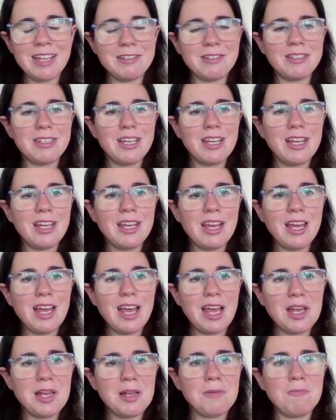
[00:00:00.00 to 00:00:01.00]
and
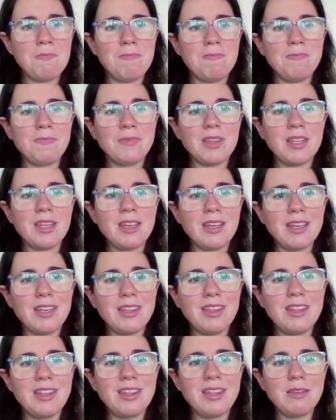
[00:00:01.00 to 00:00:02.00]
um,
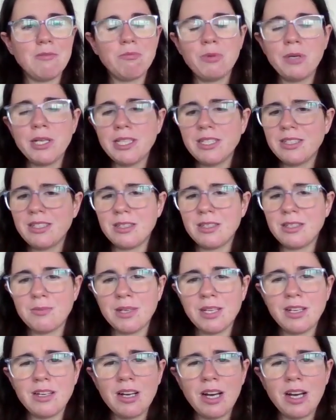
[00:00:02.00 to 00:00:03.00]
wisdom
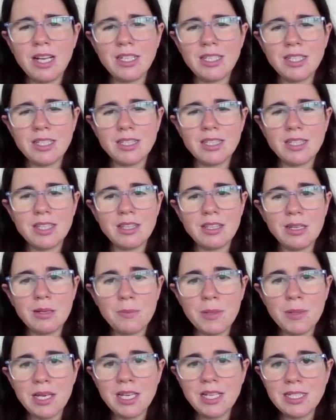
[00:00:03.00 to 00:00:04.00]
and guidance and the
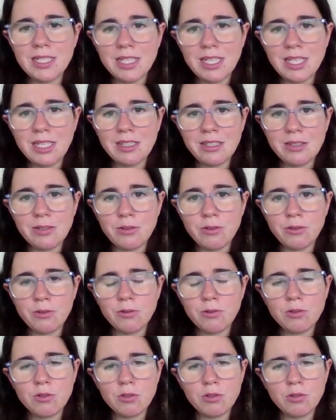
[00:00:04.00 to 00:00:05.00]
ability
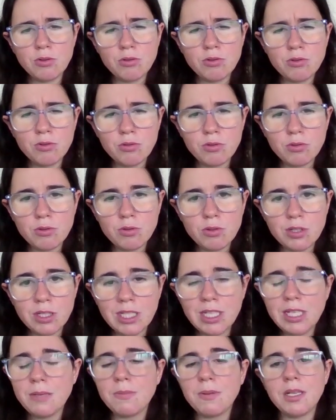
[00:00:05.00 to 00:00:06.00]
to
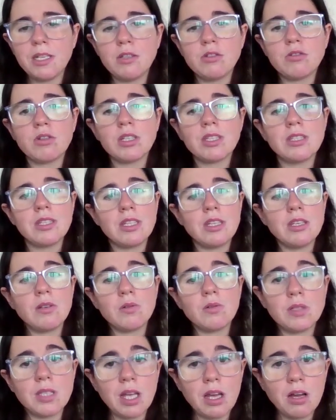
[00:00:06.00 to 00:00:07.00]
deeply trust in
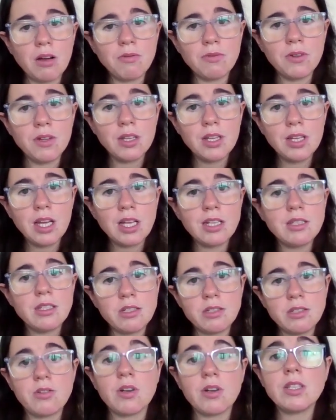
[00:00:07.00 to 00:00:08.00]
yourself and
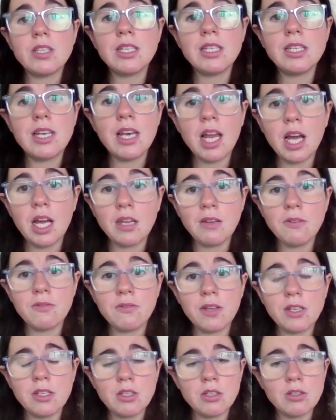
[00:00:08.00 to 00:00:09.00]
to trust in
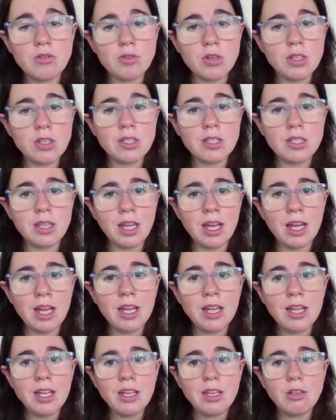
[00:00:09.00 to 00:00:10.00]
life and to trust that
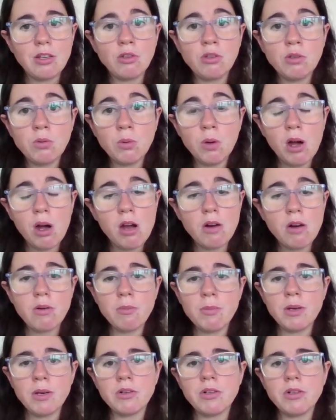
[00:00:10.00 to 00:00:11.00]
you are
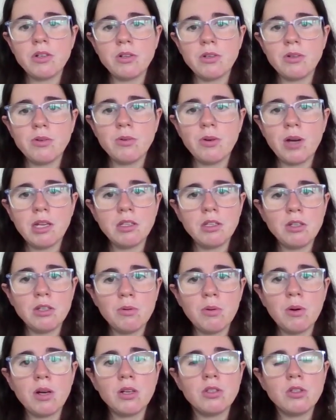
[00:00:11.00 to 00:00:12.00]
a miracle and
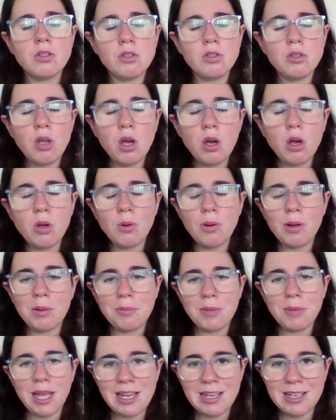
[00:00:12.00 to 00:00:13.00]
you are so
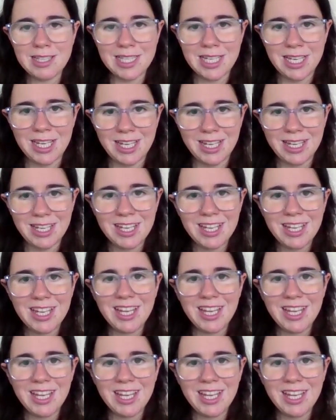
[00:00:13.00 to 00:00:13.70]
amazing